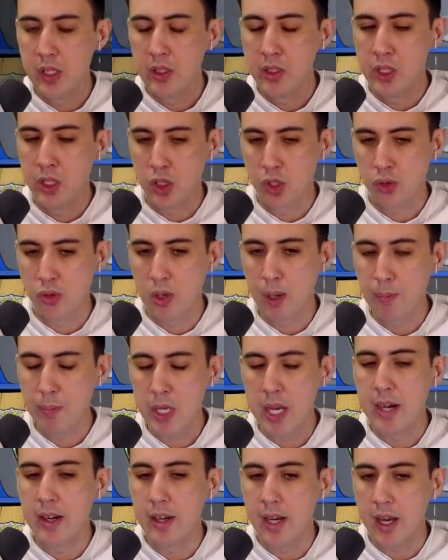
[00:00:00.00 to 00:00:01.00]
disrupt
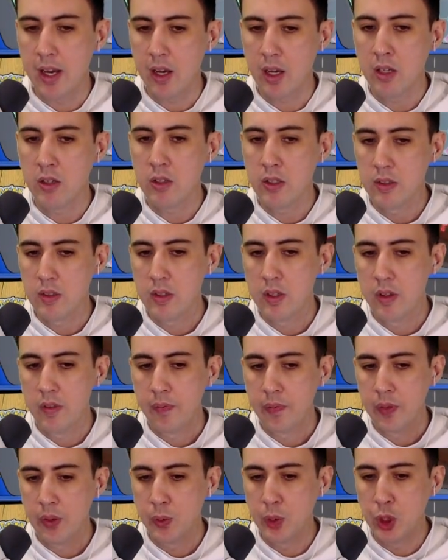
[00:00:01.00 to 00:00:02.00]
our hand,
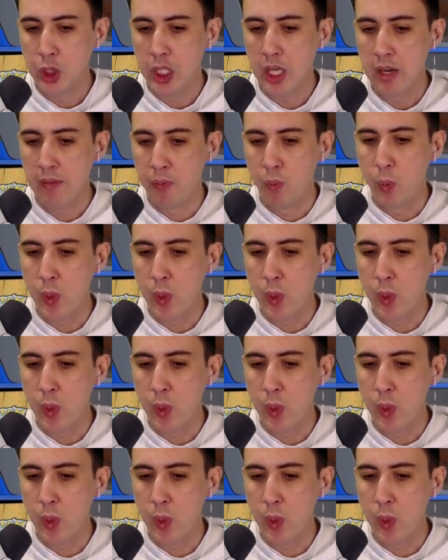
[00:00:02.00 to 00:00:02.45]
we should have